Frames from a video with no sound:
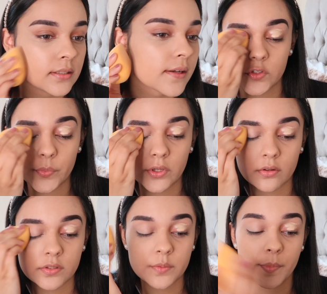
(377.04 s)
Just put it
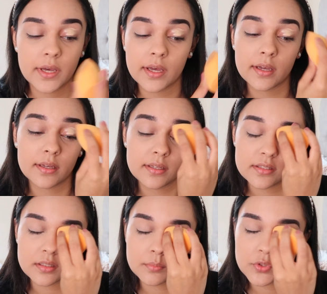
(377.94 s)
onto my
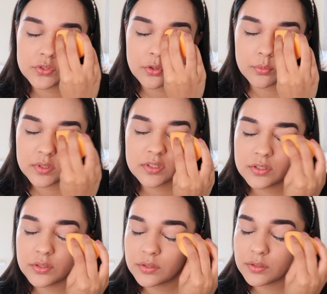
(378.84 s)
eyes. I'm just going
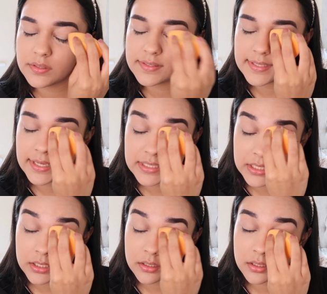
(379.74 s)
to set
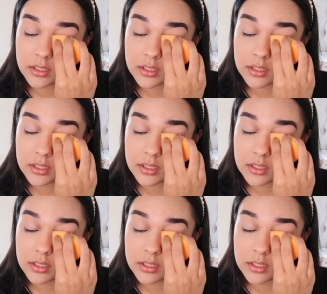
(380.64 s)
it.